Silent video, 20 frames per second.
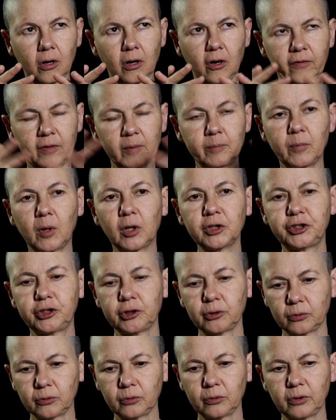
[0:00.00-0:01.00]

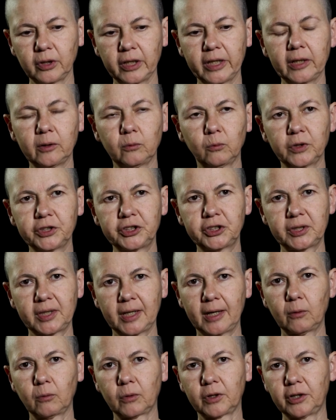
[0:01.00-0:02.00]
module in which
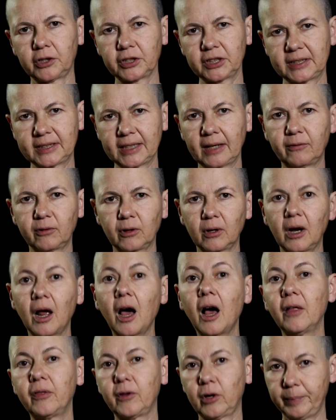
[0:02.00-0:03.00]
there were several
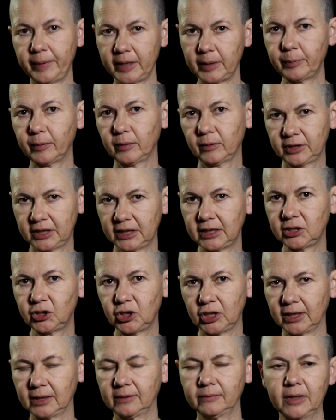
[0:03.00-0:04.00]
other people
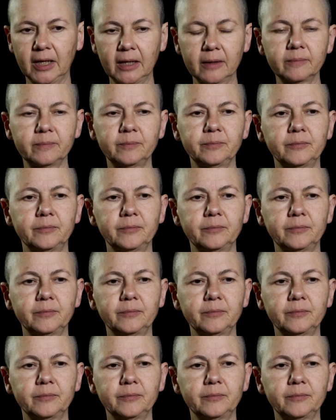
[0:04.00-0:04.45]
teaching, yeah?